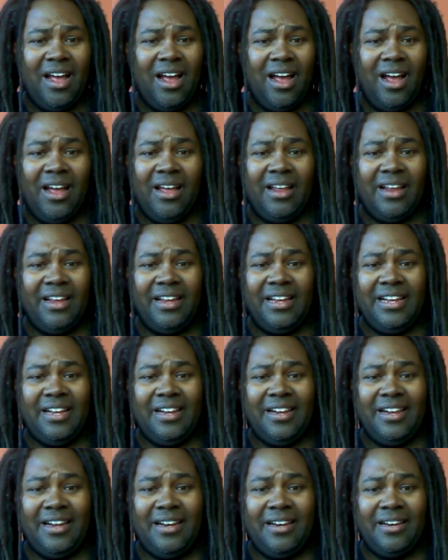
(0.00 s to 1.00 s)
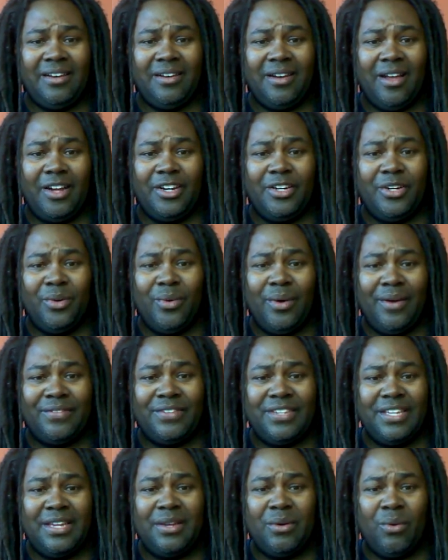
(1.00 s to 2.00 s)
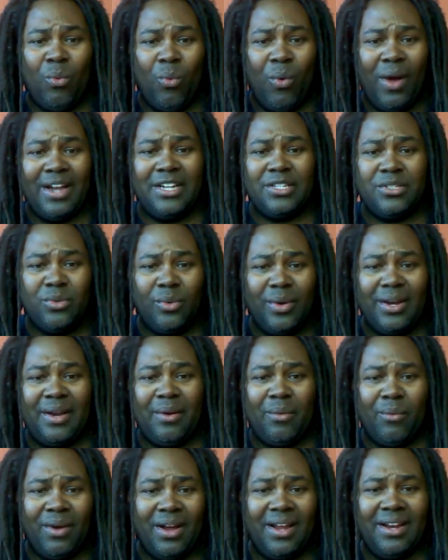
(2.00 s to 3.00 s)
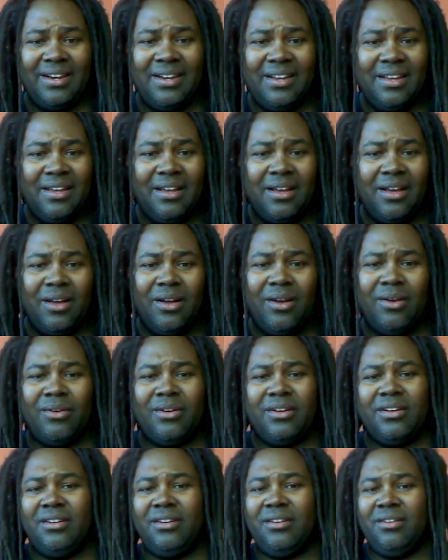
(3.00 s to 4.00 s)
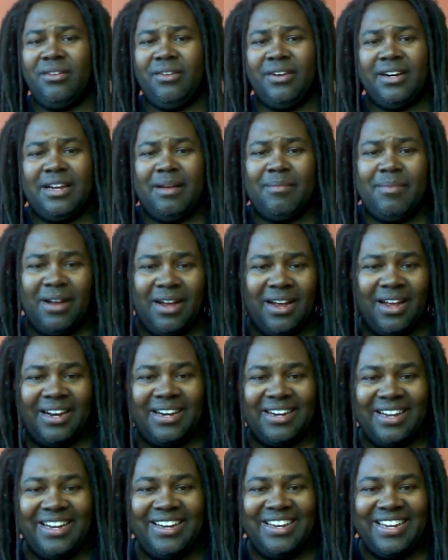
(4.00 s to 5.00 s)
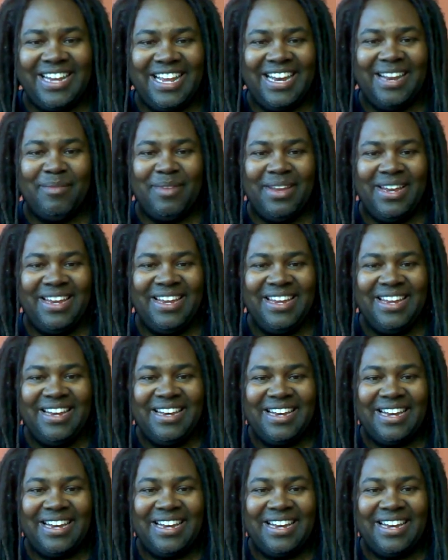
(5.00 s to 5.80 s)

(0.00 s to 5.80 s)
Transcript: UFC 121. Oh, good Lord, come on. Are you kidding me?